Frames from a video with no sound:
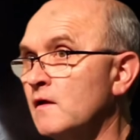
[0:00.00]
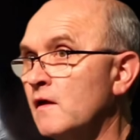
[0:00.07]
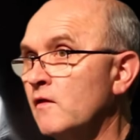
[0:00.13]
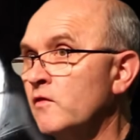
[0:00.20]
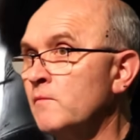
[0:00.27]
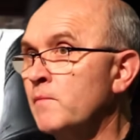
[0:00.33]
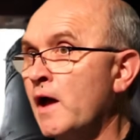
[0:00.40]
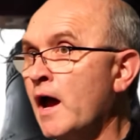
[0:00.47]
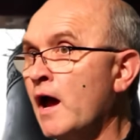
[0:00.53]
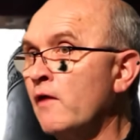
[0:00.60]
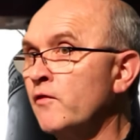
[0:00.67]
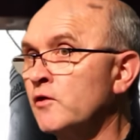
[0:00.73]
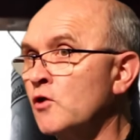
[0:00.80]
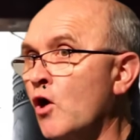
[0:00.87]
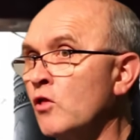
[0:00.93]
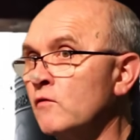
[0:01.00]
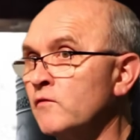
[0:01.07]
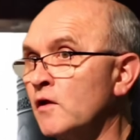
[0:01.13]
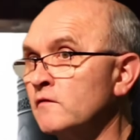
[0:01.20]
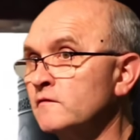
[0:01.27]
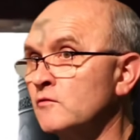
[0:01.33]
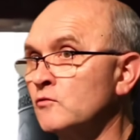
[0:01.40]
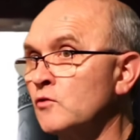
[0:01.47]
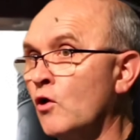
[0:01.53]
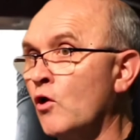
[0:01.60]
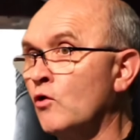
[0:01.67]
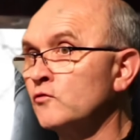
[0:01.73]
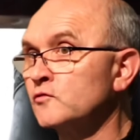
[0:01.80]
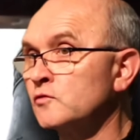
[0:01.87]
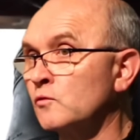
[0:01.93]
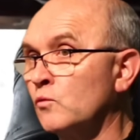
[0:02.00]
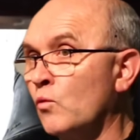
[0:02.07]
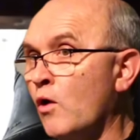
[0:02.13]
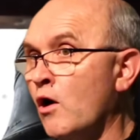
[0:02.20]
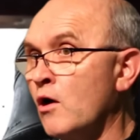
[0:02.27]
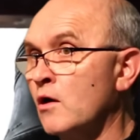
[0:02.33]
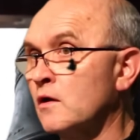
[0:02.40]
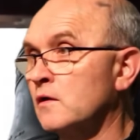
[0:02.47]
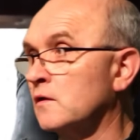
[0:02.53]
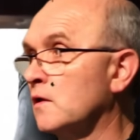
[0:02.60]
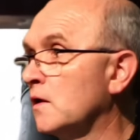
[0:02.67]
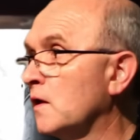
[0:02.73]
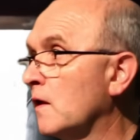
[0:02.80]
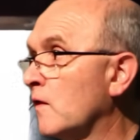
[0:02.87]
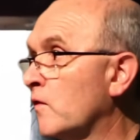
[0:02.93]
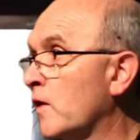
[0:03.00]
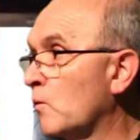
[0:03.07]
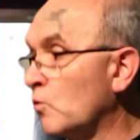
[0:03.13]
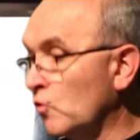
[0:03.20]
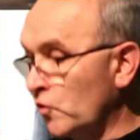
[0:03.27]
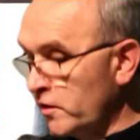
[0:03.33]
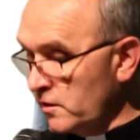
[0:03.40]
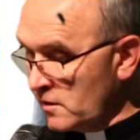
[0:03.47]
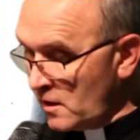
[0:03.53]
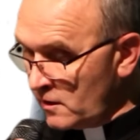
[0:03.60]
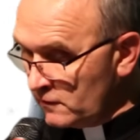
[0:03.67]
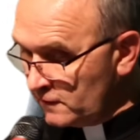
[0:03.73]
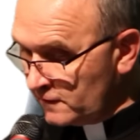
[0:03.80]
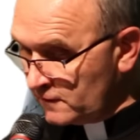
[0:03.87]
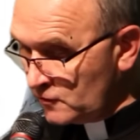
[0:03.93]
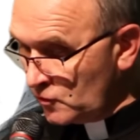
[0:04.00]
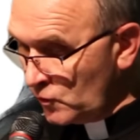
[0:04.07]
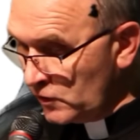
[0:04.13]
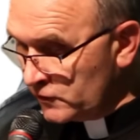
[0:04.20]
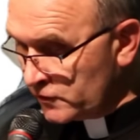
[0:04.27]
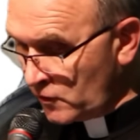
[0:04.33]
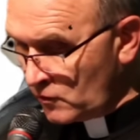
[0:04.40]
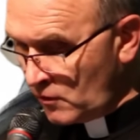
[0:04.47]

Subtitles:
stretched into the night, the priest's prayers clashing with the entity's screams,